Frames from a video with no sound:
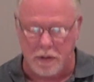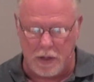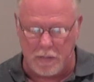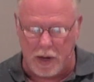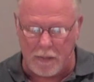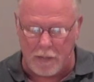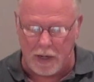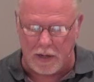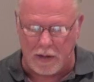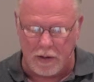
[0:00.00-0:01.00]
It might
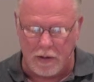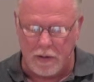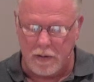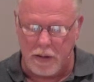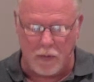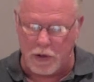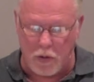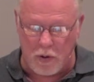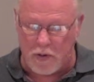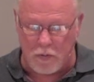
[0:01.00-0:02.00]
mean that we
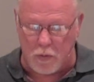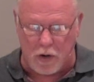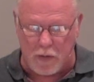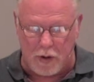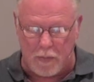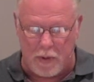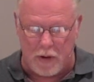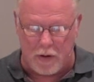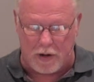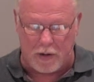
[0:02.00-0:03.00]
don't have to worry about
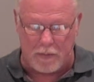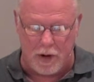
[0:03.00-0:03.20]
marrying